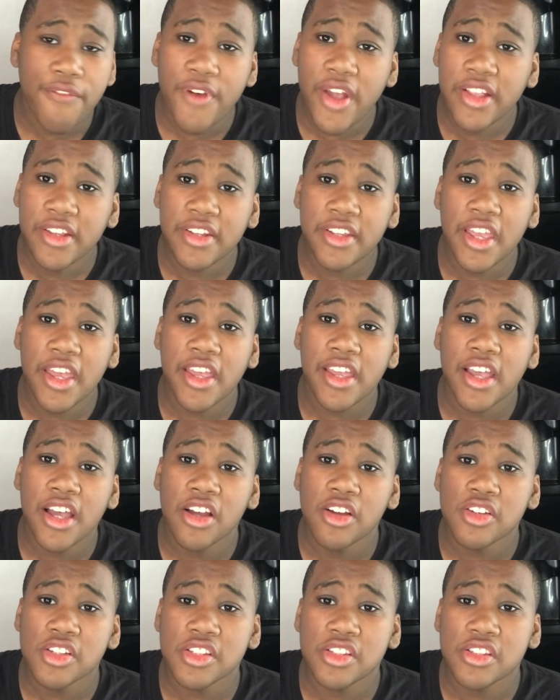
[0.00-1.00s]
anything
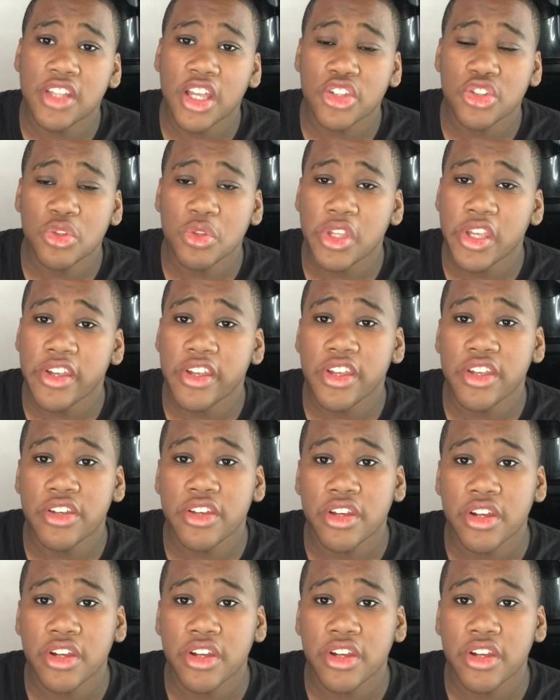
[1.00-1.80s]
else that you need,